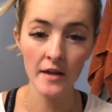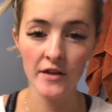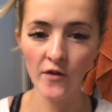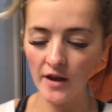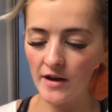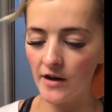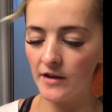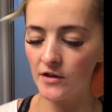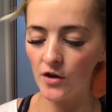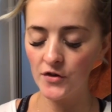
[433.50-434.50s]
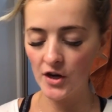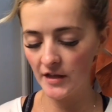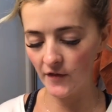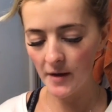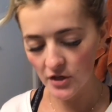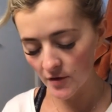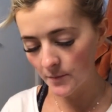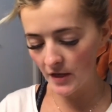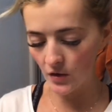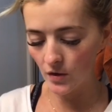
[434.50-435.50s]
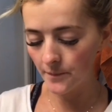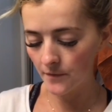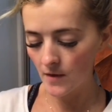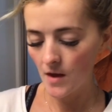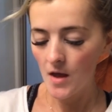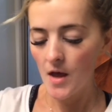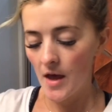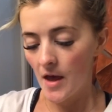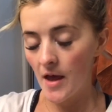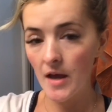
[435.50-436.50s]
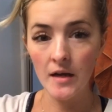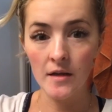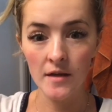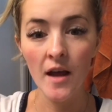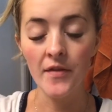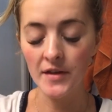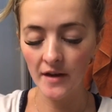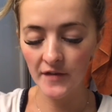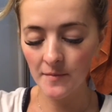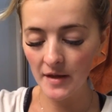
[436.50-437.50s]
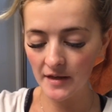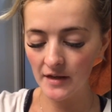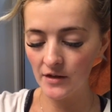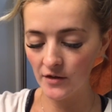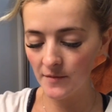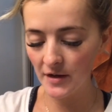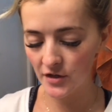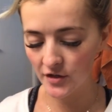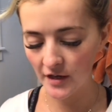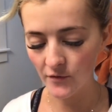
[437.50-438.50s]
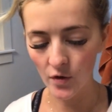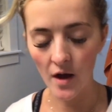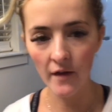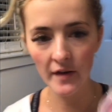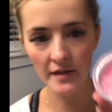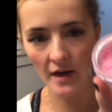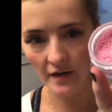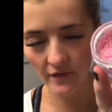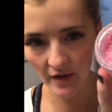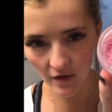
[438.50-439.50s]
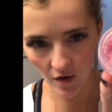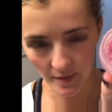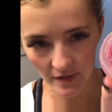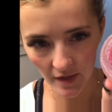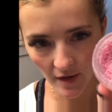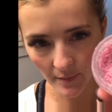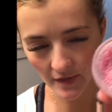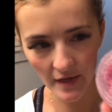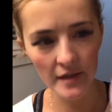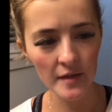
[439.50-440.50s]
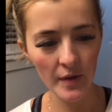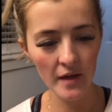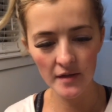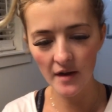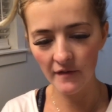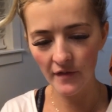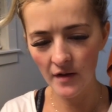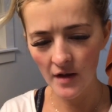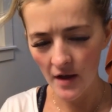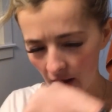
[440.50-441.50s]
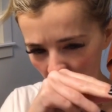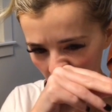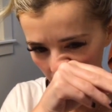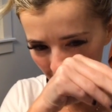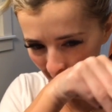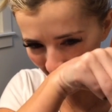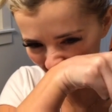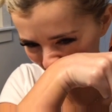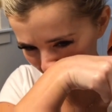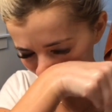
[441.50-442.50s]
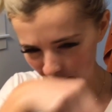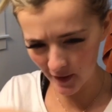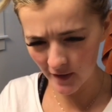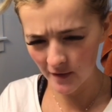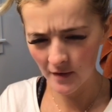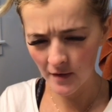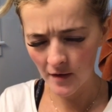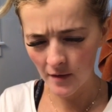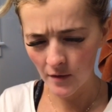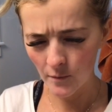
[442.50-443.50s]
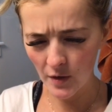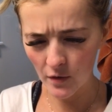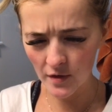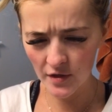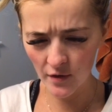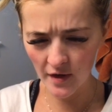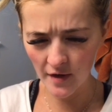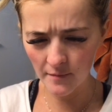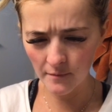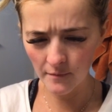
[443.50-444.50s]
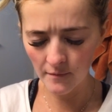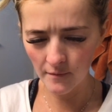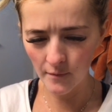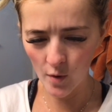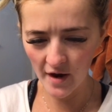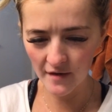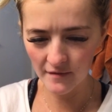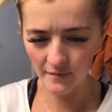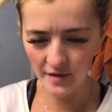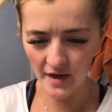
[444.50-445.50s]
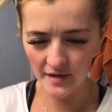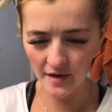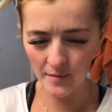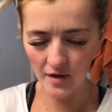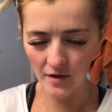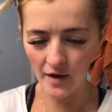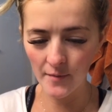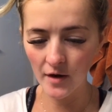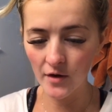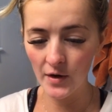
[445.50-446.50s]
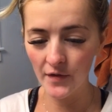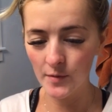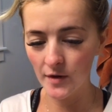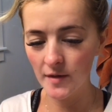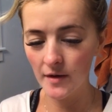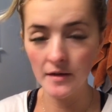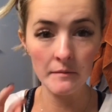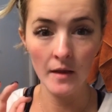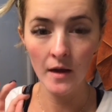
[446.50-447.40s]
exfoliator, and it's called the Transformation Peel. And this stuff is amazing. It literally makes your skin roll off, and it's kind of like the almonds, but it's like this pink stuff. It has water, milk, sodium, borate, potassium. Okay, I'm not going to read all these words because